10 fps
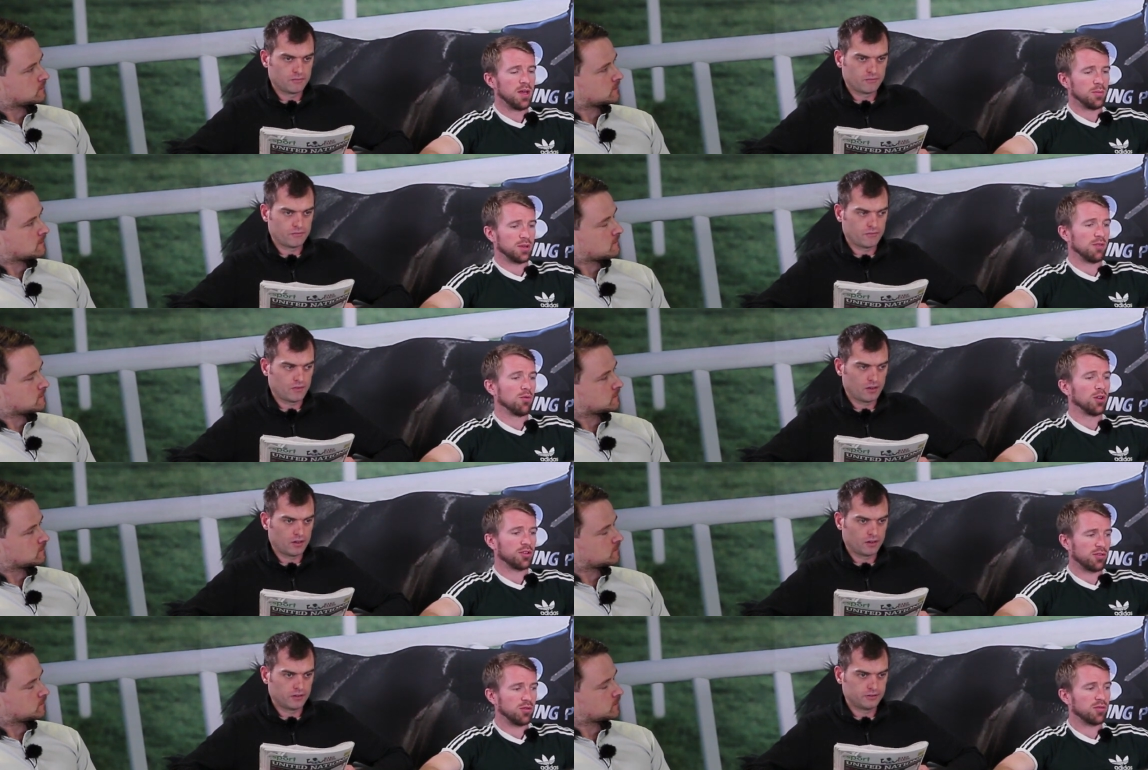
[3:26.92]
Speaker 1: but they'll run it
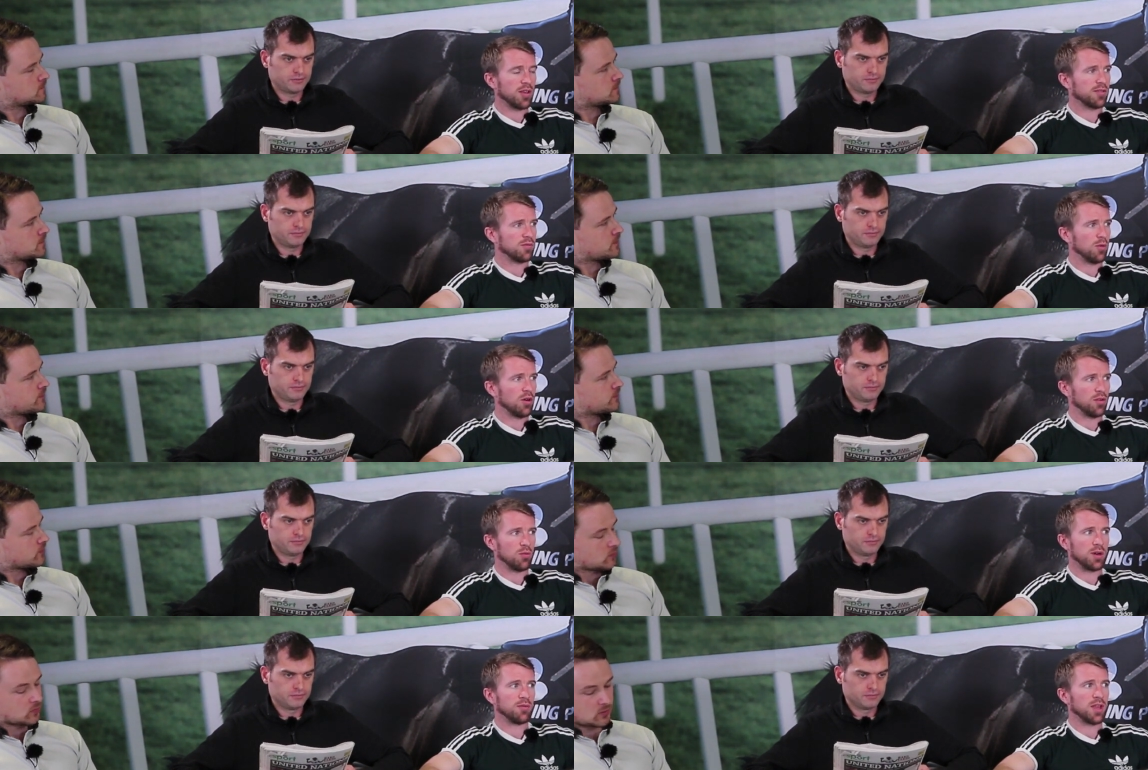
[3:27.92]
to suit and or
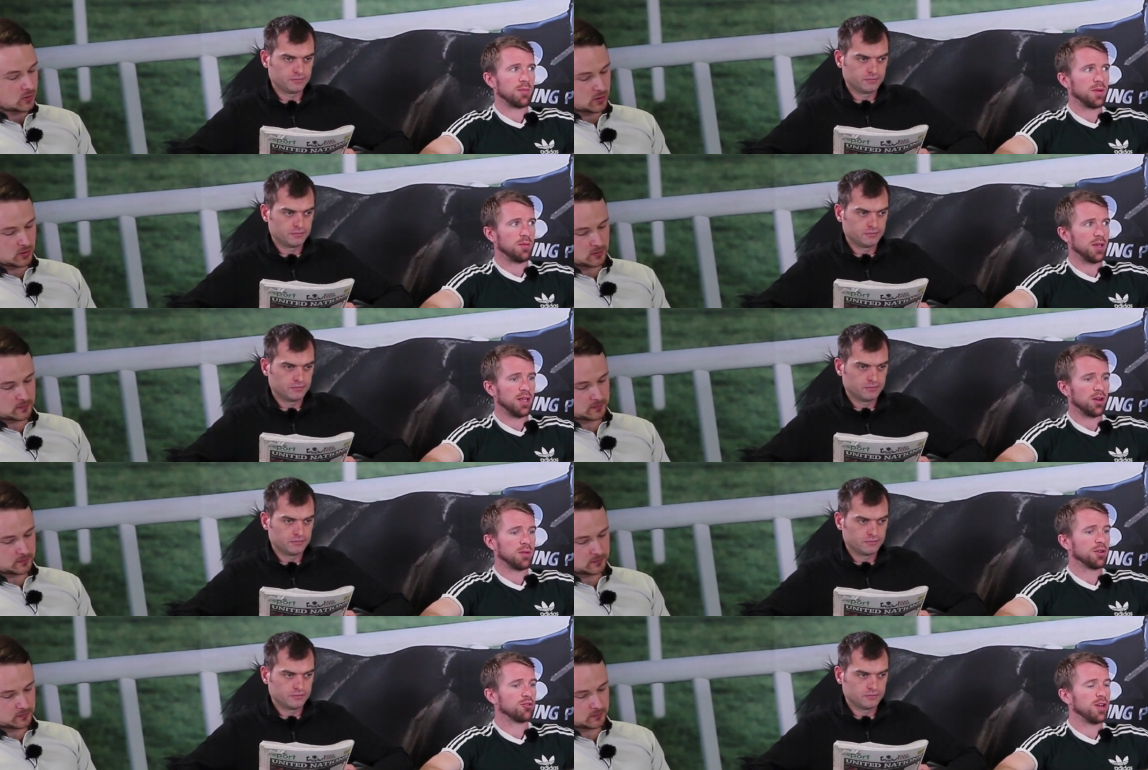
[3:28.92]
whatever that may be. And
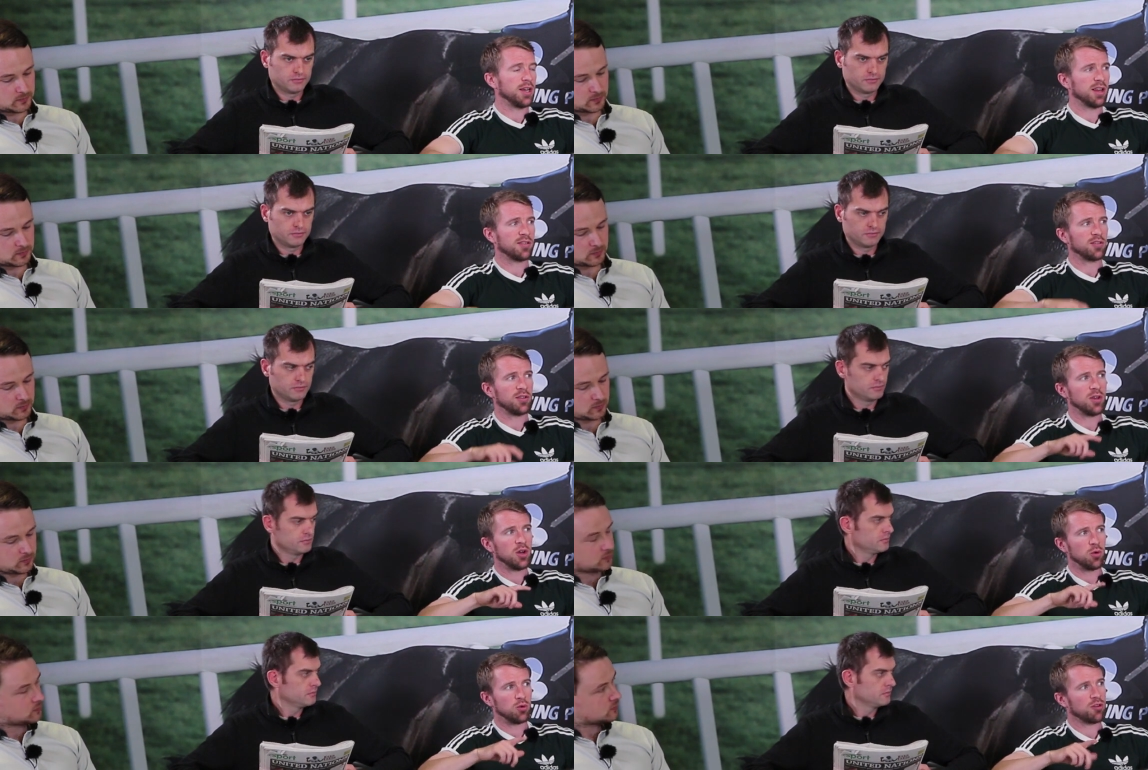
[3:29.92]
I'm intrigued as to
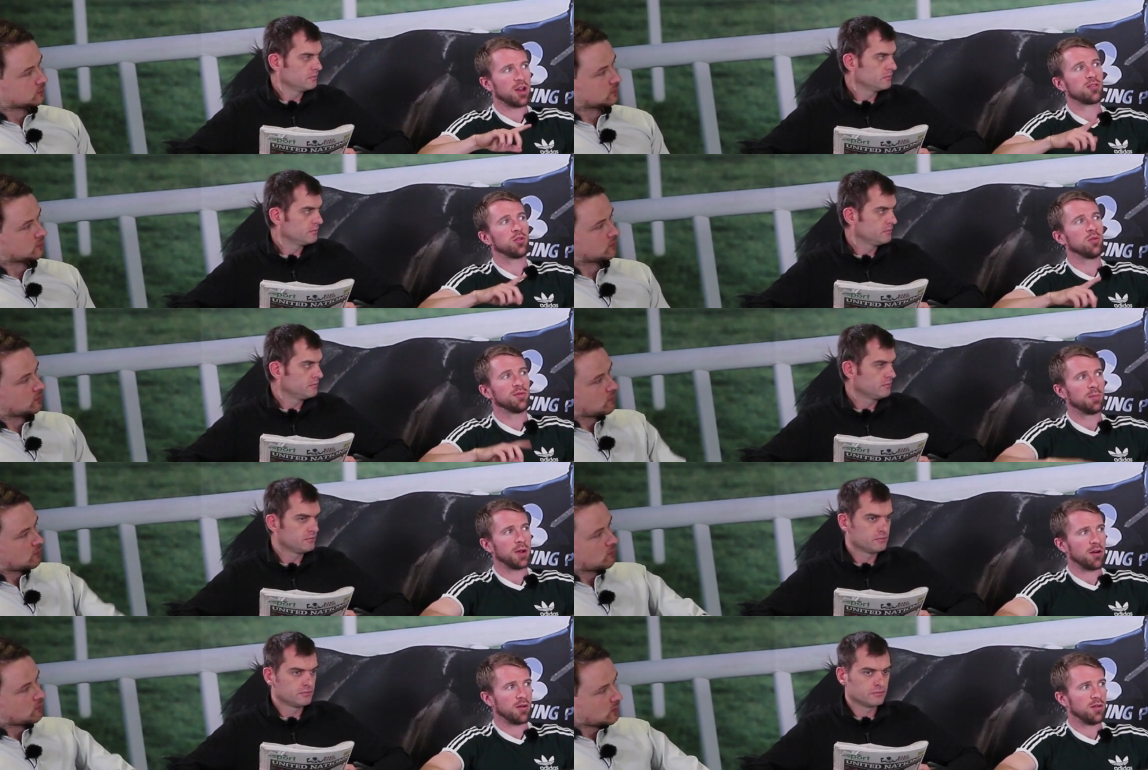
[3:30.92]
who tracks who of the
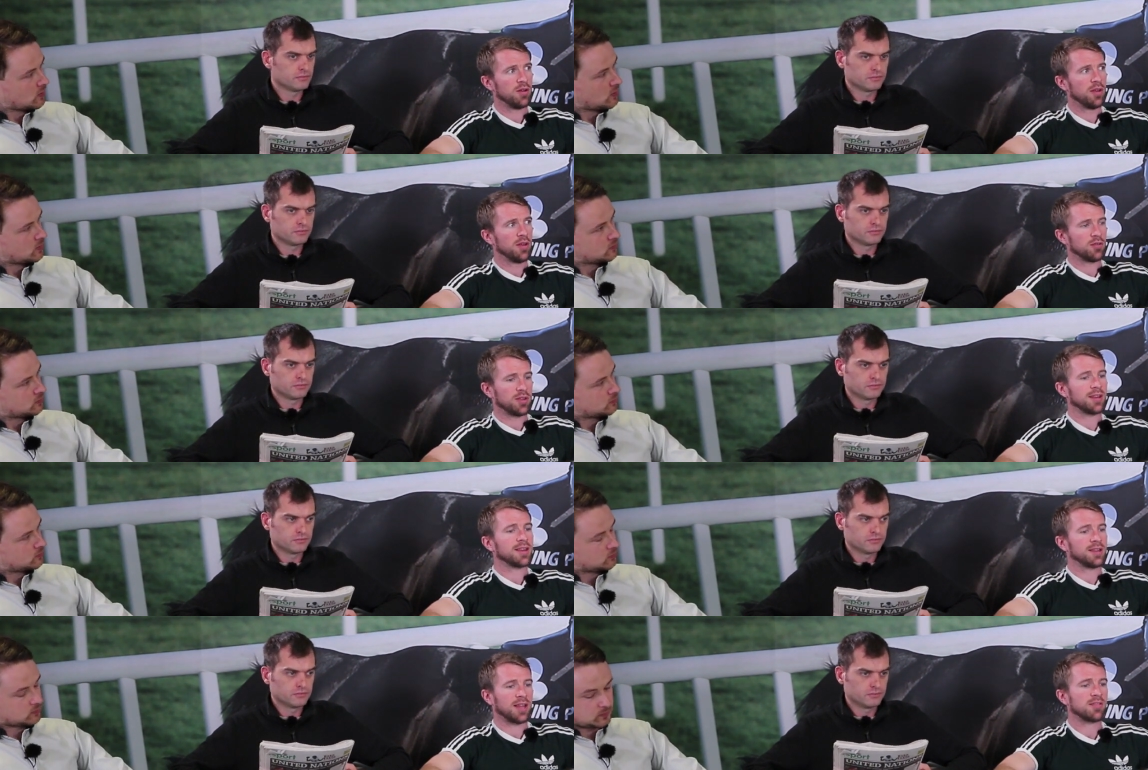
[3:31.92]
pair. Yeah, so that,
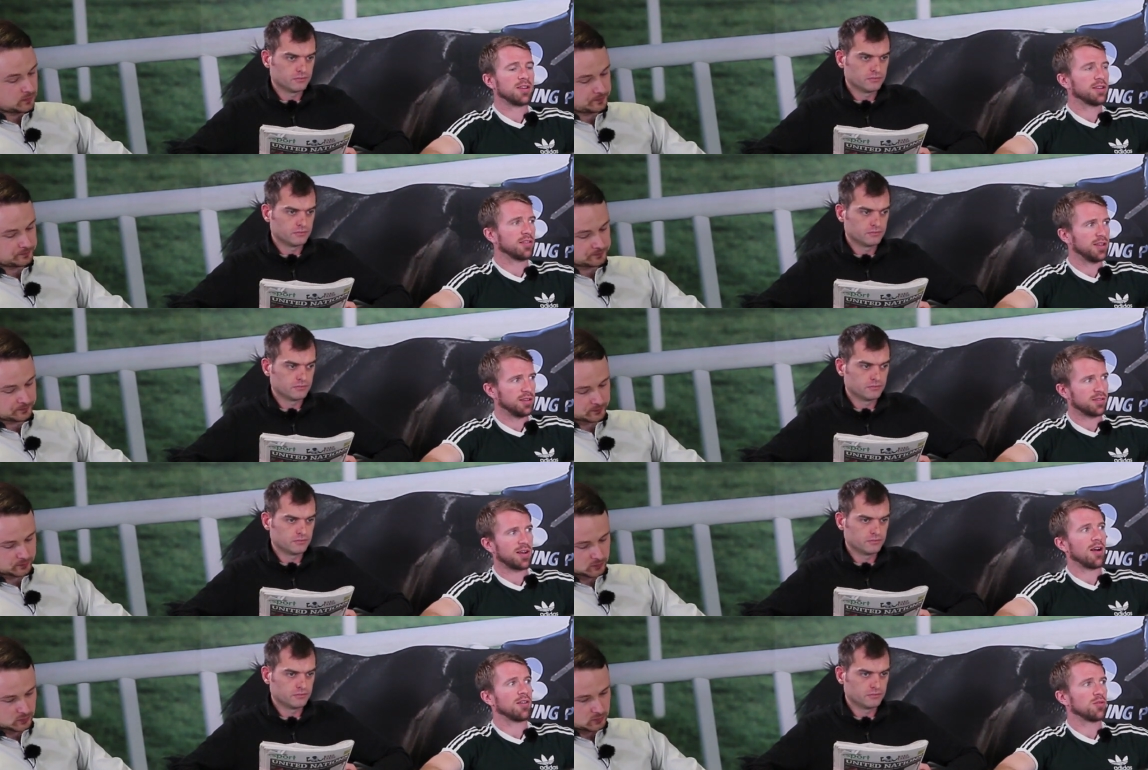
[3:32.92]
that, that's like to Sea the
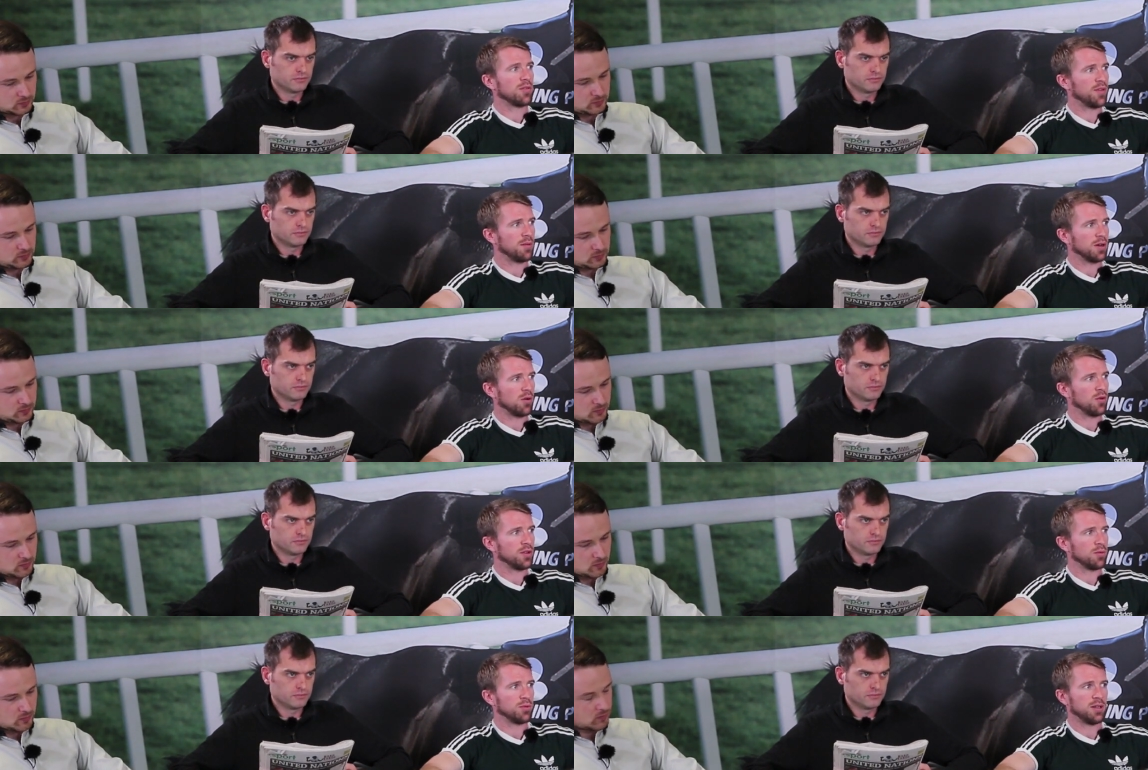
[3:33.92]
Stars sort of fame and glory
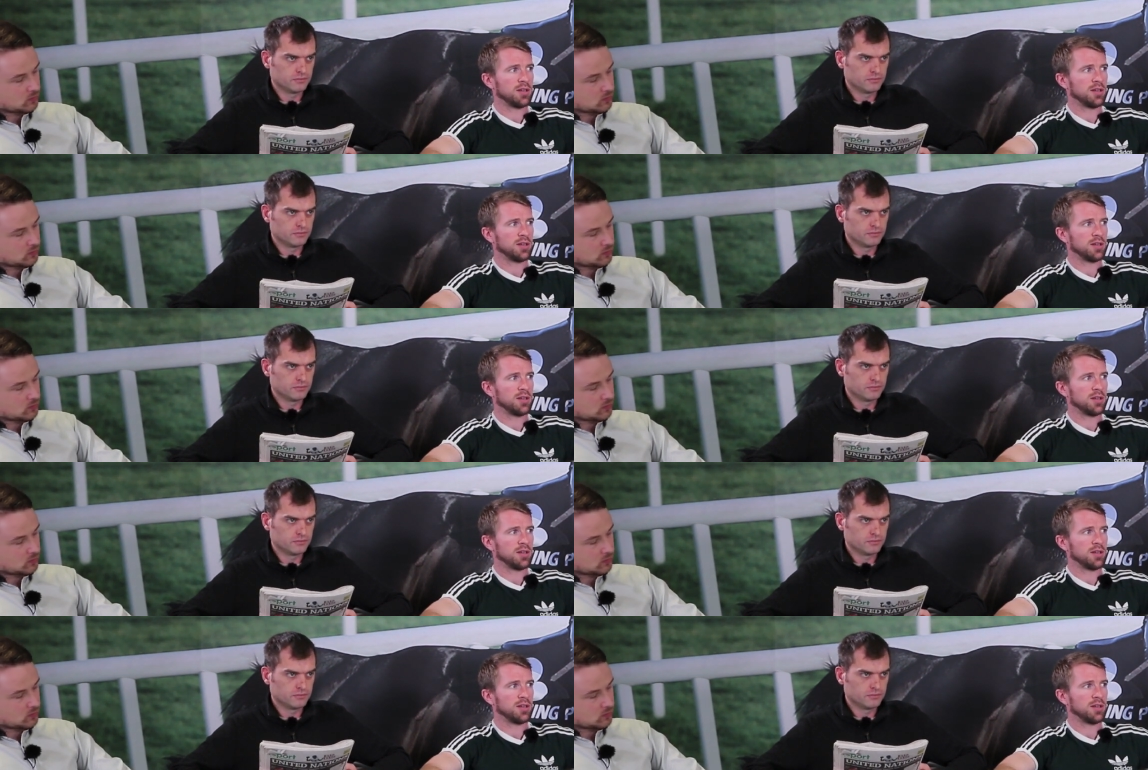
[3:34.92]
thing when they